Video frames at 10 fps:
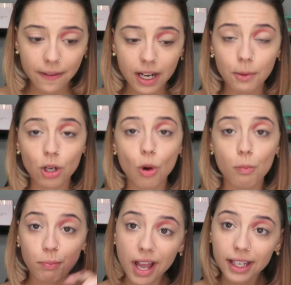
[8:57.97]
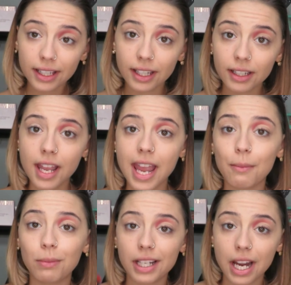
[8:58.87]
And then I'm gonna go back in
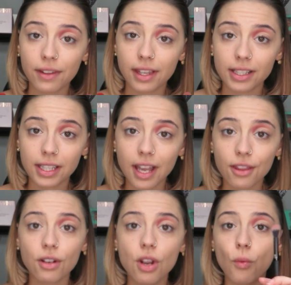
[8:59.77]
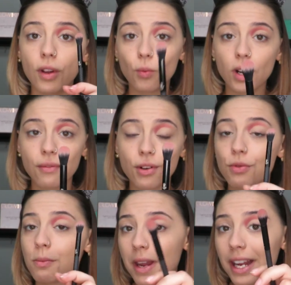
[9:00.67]
and blend everything together with
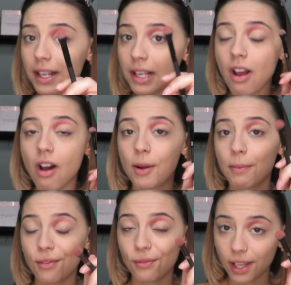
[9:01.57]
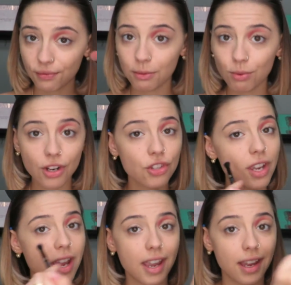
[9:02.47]
whatever's remaining on my fluffy
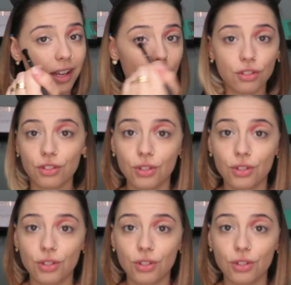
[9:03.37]
brush and